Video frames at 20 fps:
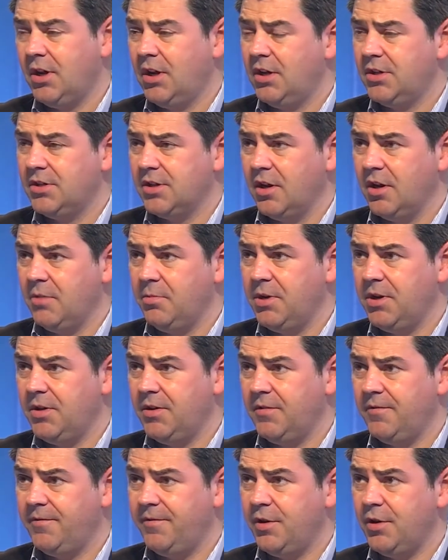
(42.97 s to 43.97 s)
It's going to be
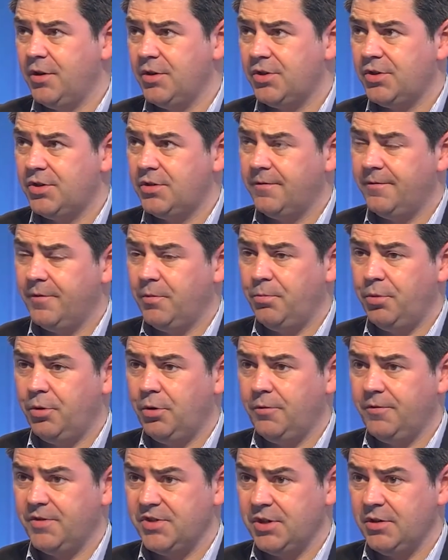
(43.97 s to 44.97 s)
the first football
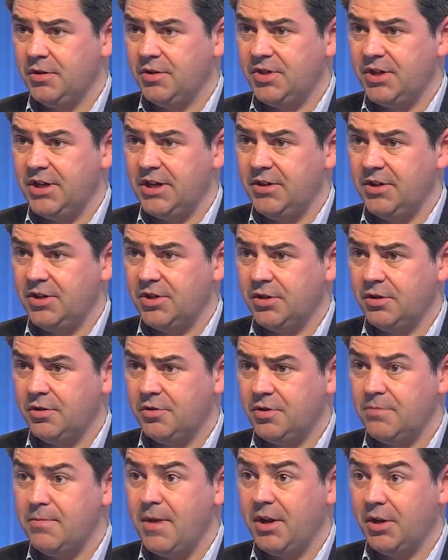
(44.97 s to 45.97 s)
facility in this
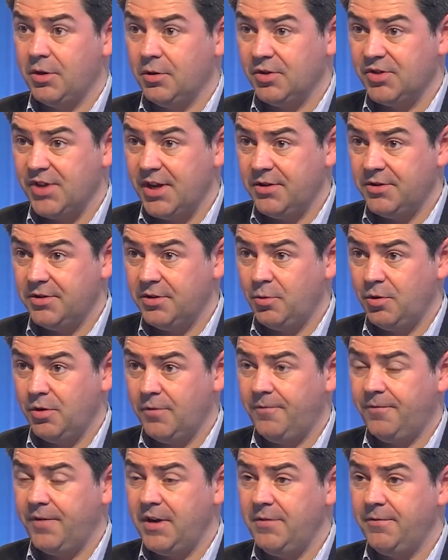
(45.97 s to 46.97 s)
country, medical centre, with a
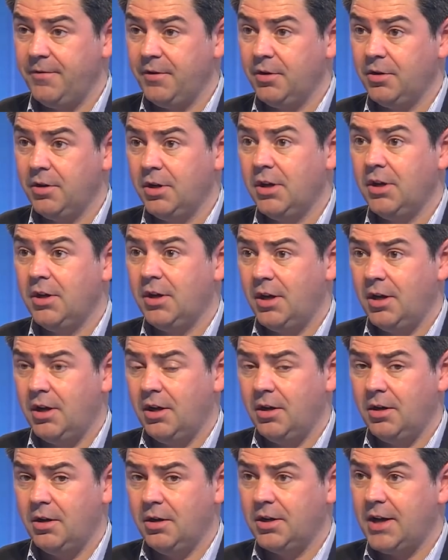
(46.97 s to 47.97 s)
FIFA
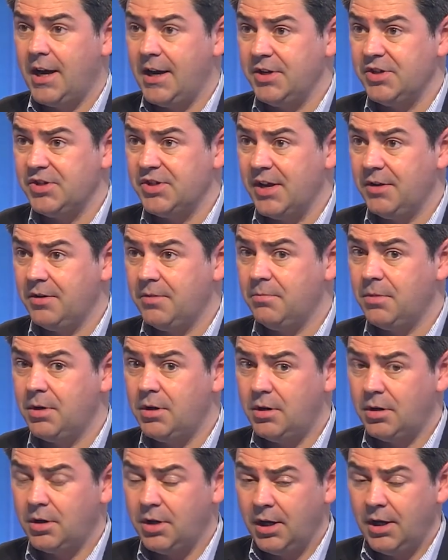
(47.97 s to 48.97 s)
kite standard
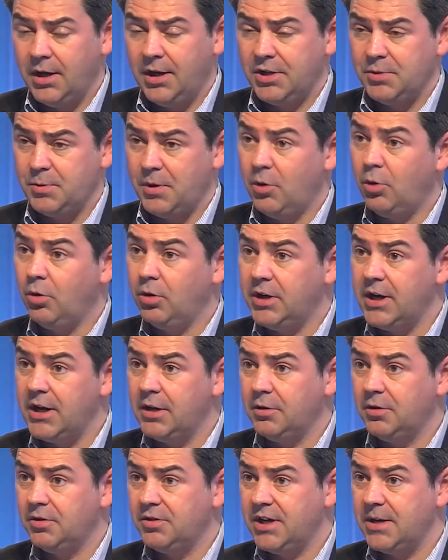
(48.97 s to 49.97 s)
mark. It's where all the
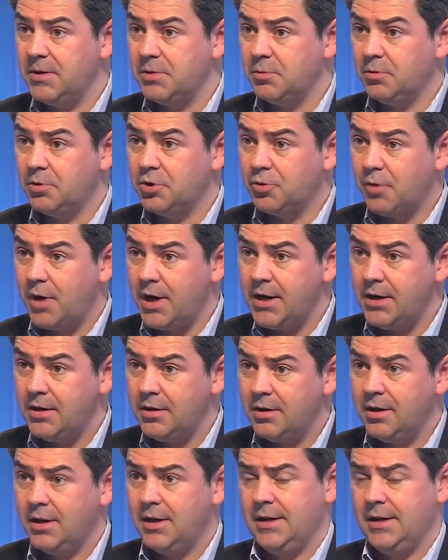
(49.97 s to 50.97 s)
England teams will train
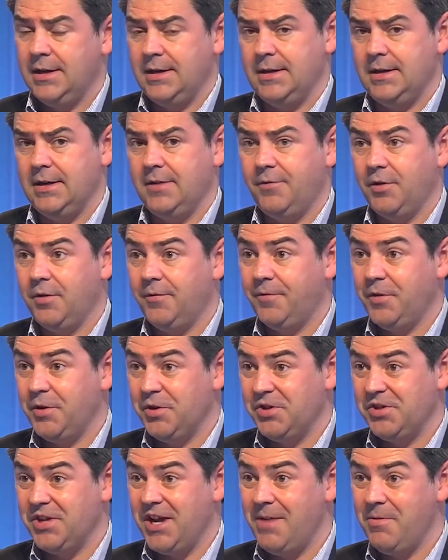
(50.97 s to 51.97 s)
for the
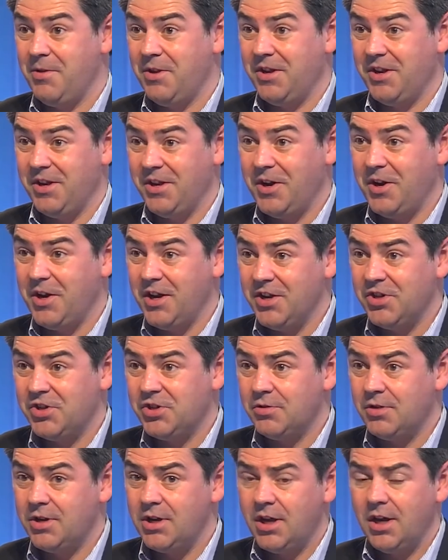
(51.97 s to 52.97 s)
first time in our
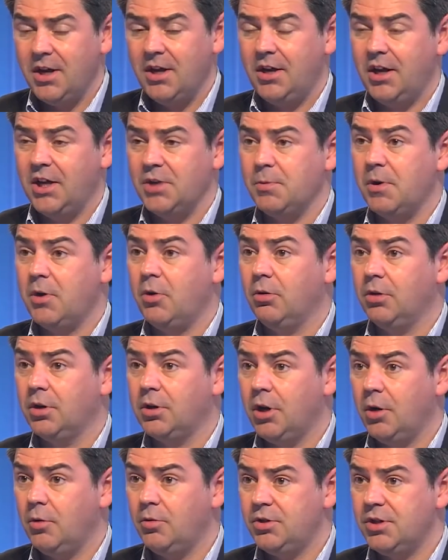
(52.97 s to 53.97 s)
history. It's where all the
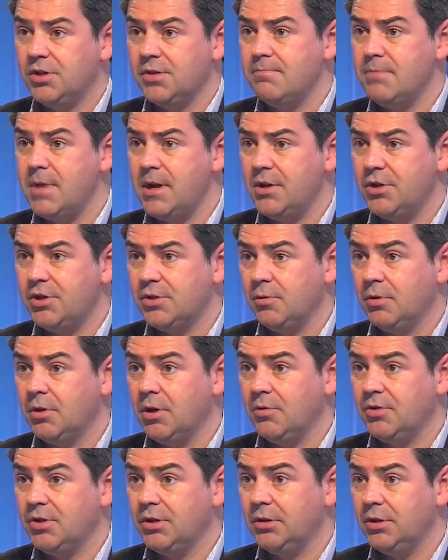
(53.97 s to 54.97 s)
coaches and managers will go
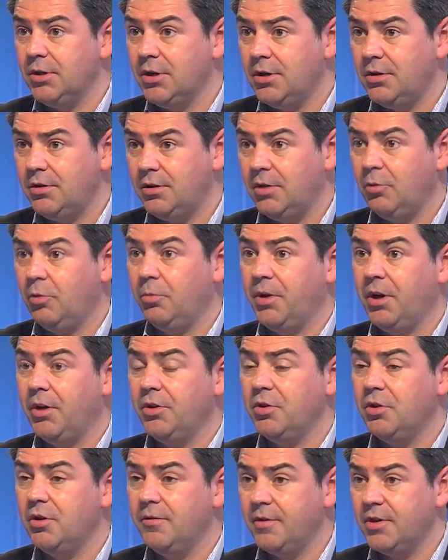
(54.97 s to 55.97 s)
to learn. It will be our
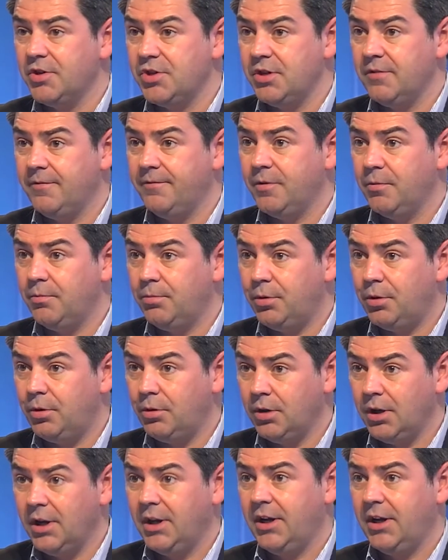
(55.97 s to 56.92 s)
University of Football.